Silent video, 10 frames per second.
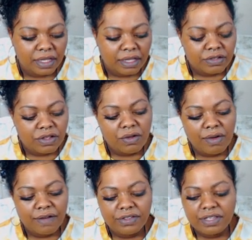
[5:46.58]
so
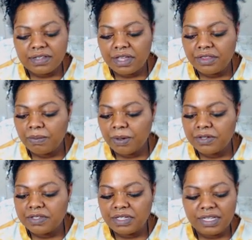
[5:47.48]
whoever this other
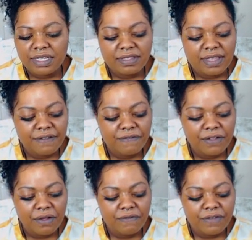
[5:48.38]
person is, they
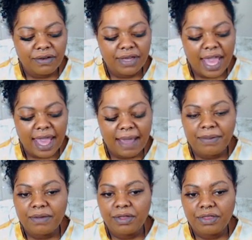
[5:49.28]
feel very
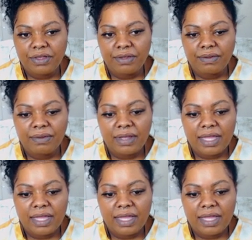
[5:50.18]
happy with you.